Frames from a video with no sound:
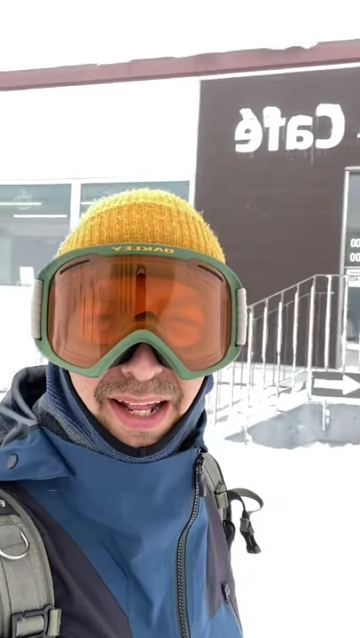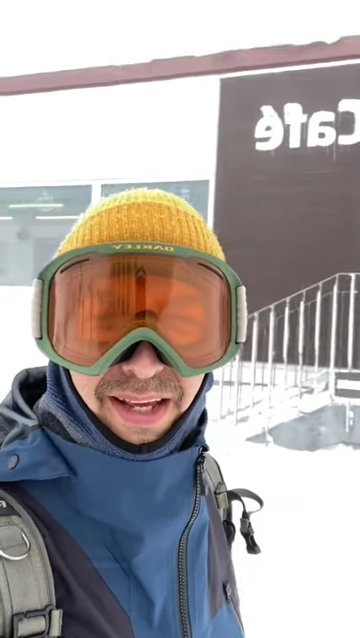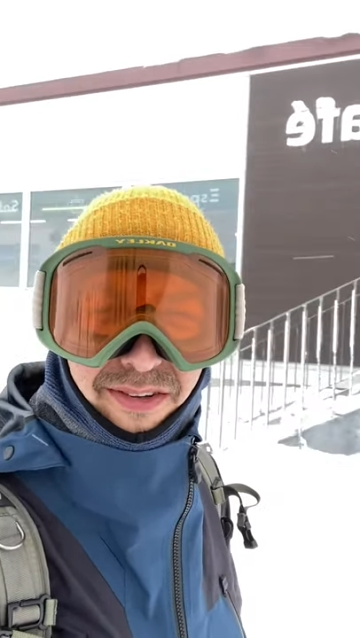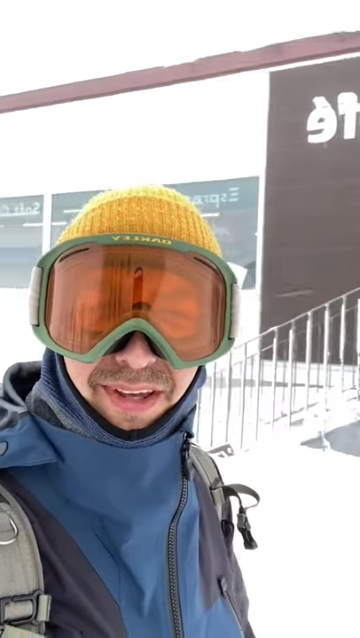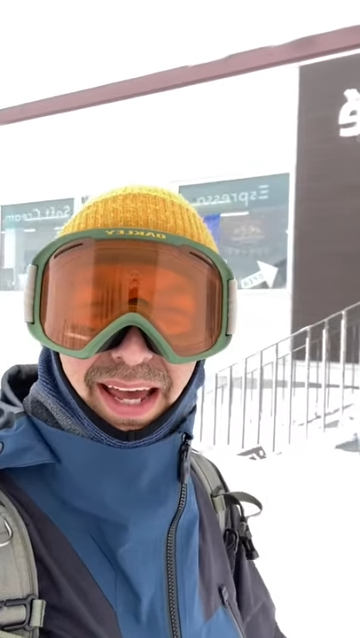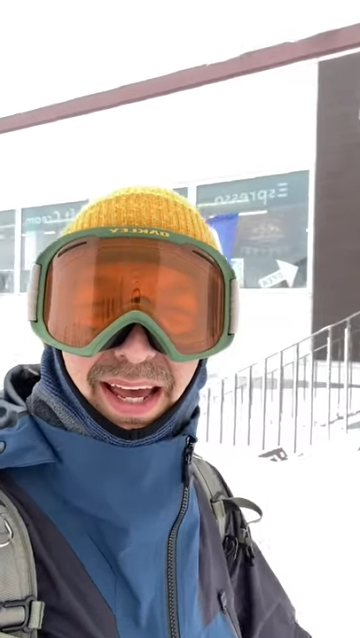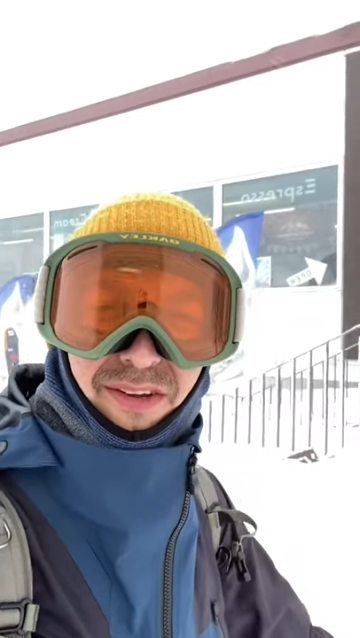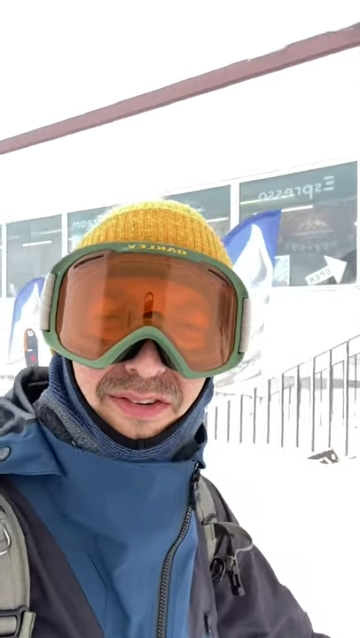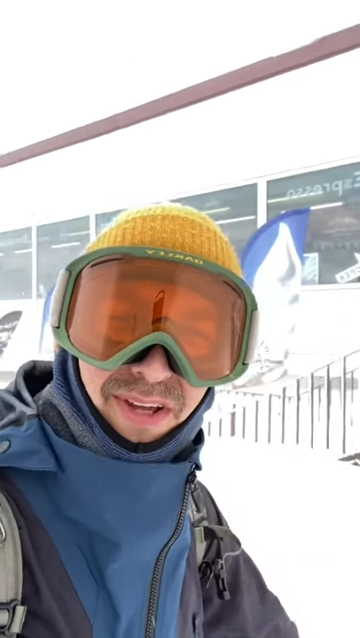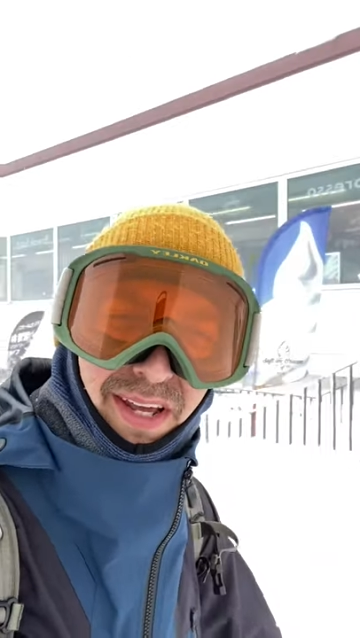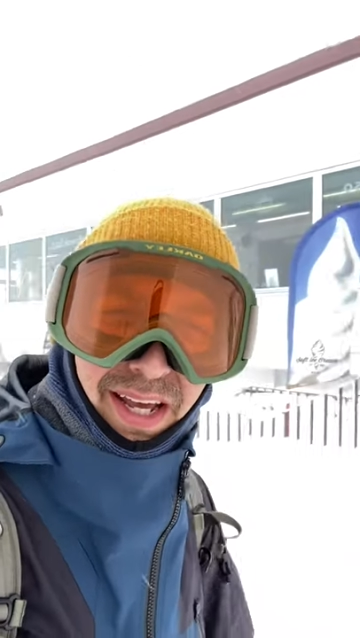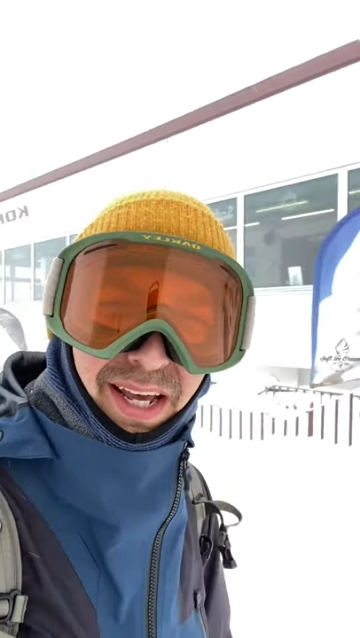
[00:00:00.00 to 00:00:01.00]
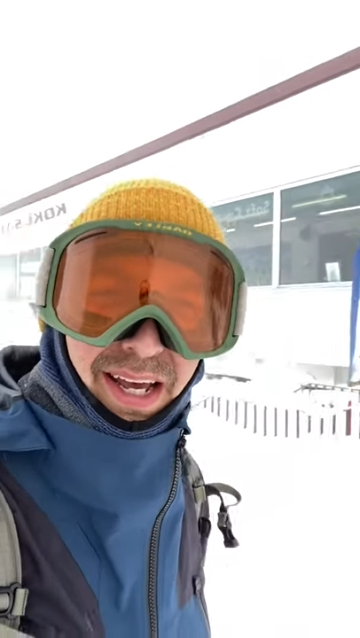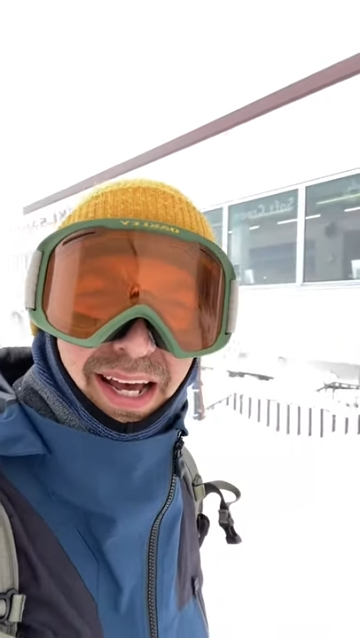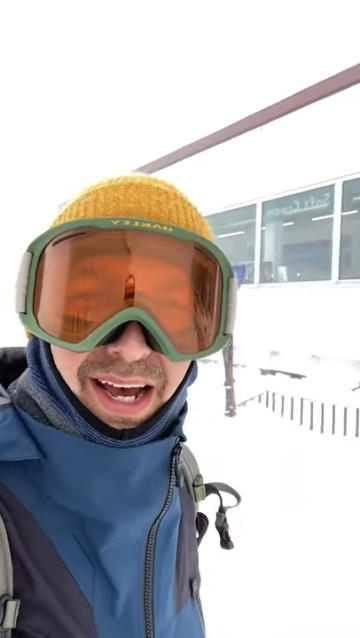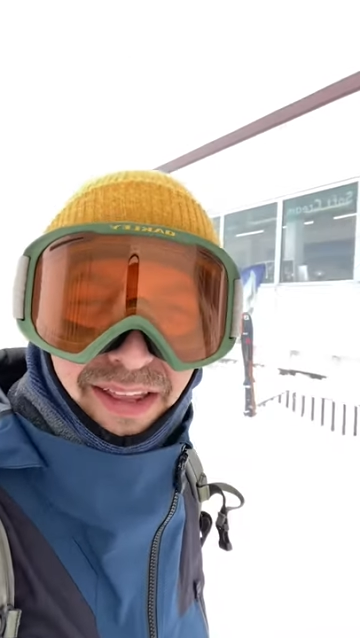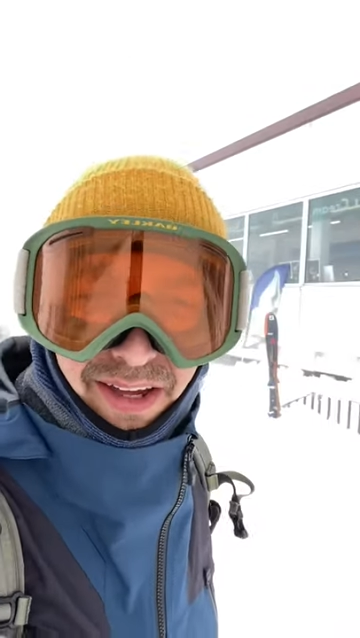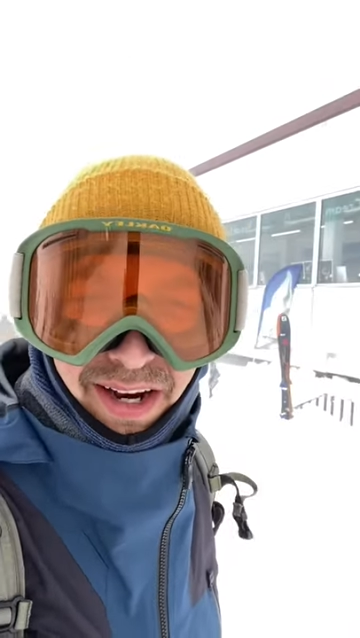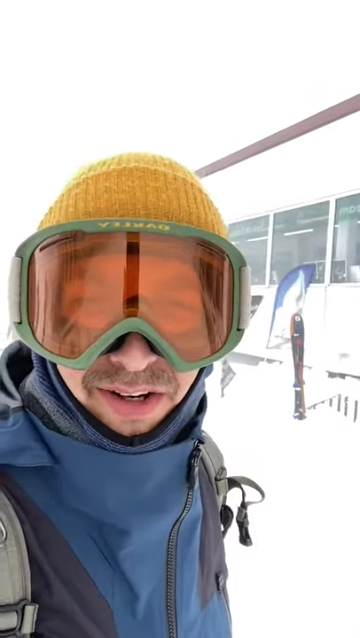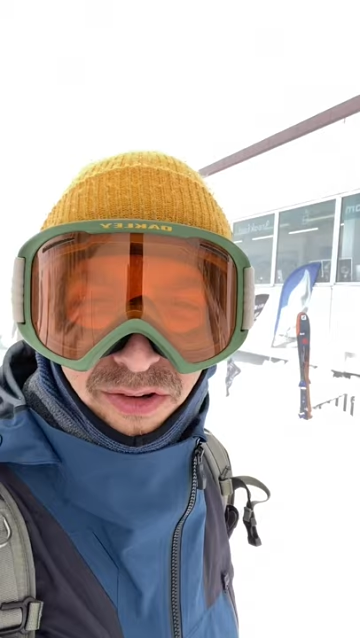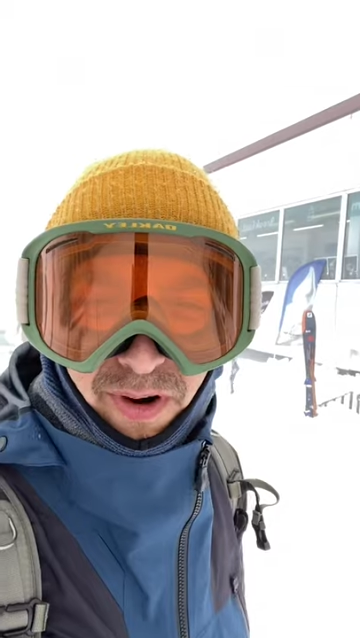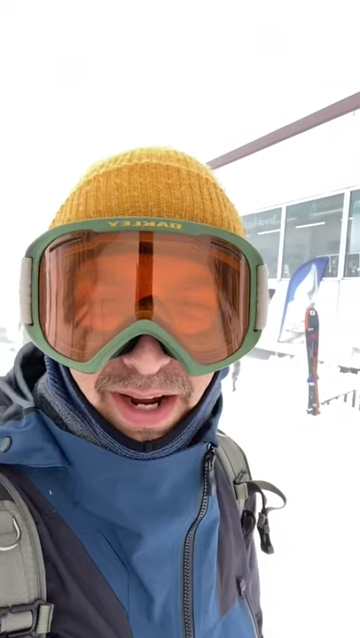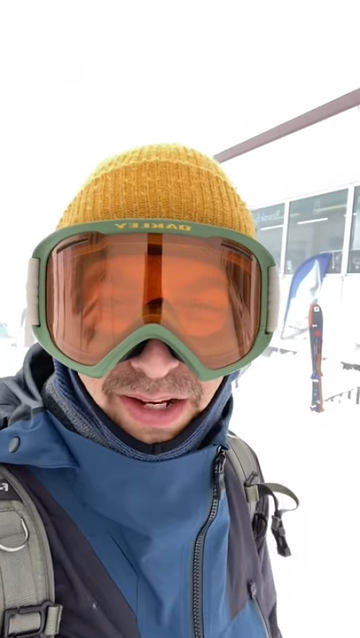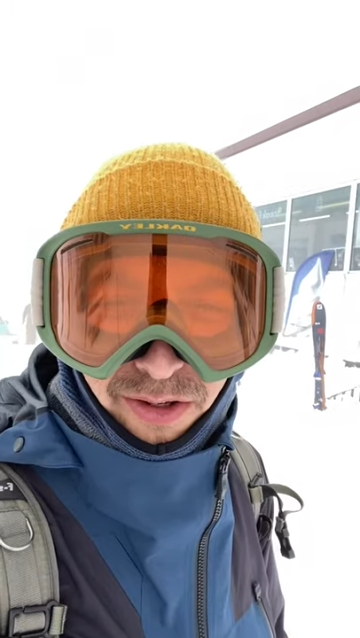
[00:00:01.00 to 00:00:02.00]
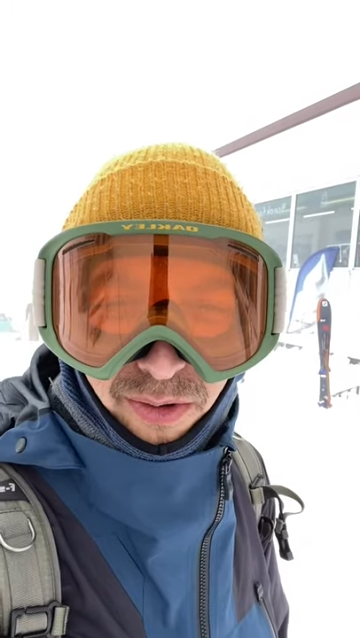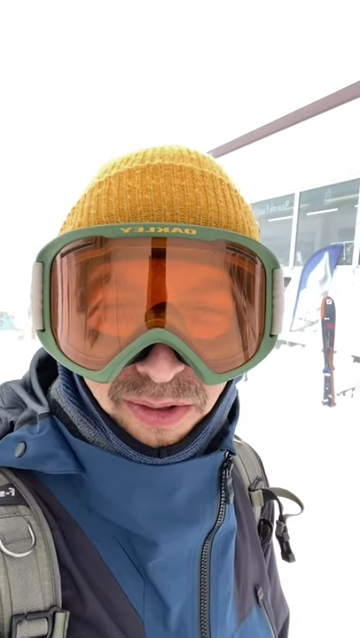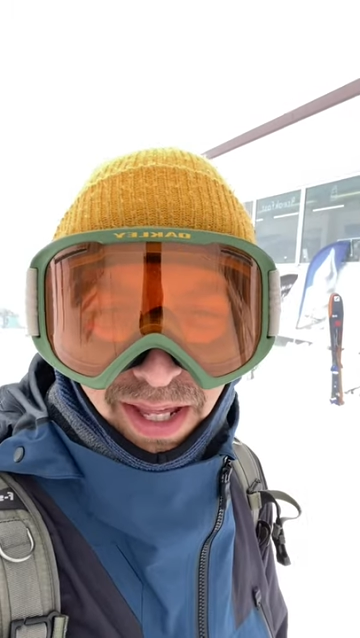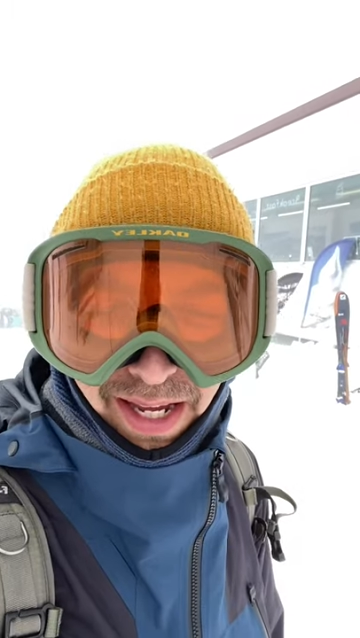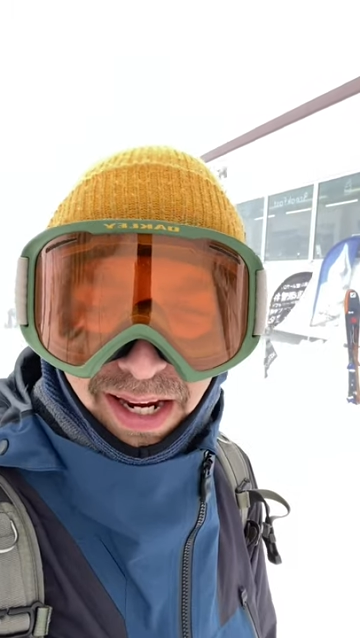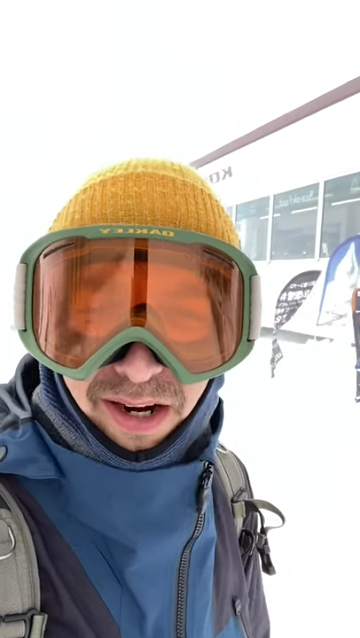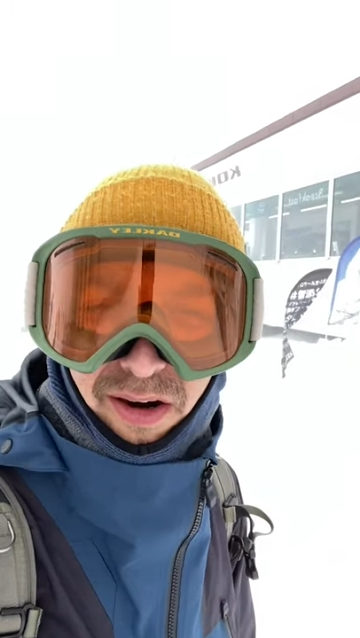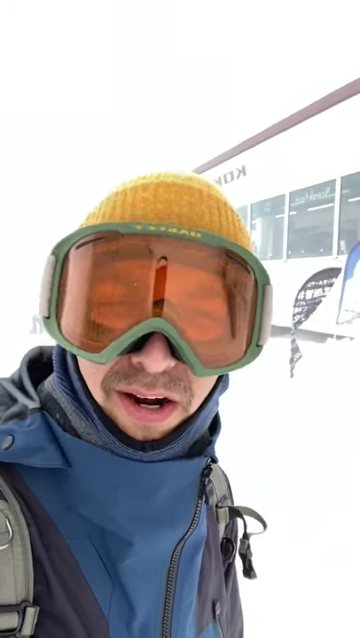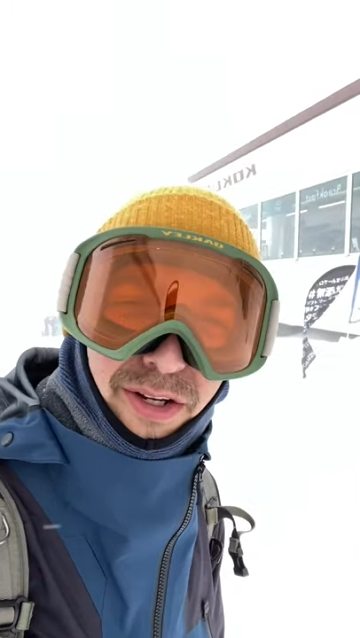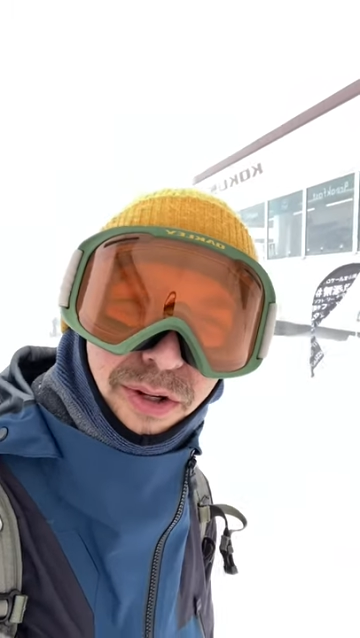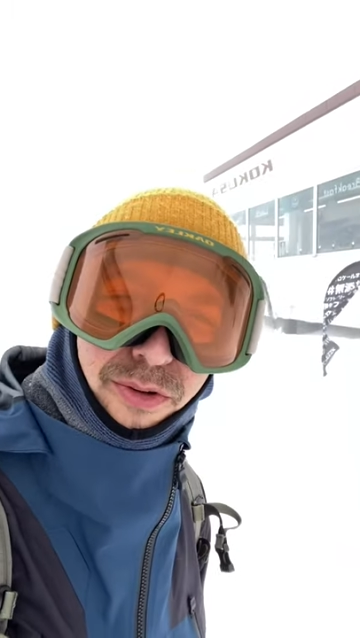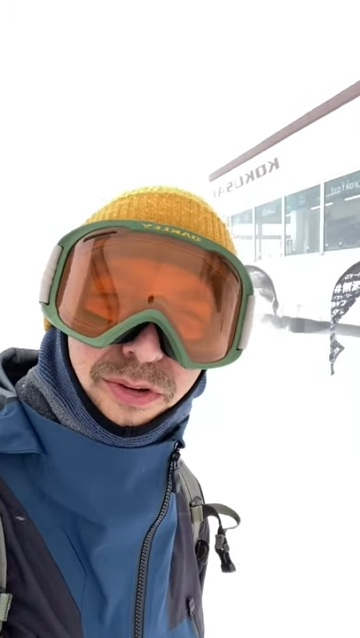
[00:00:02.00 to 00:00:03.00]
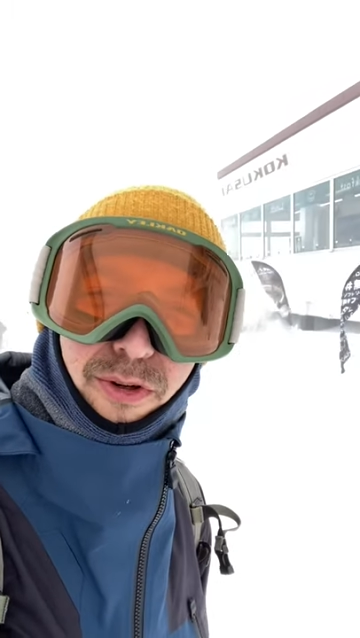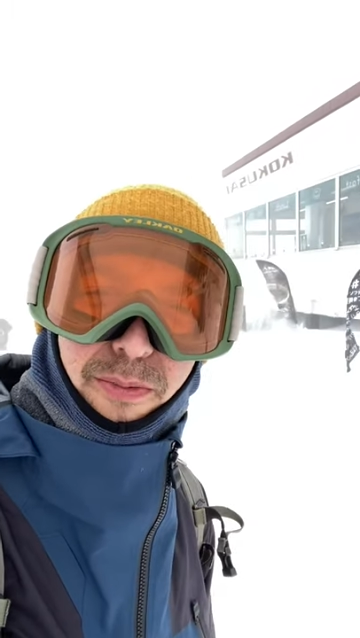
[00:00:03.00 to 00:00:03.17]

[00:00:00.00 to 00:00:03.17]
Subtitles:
SKS. I thought I'd try a new thing here on YouTube,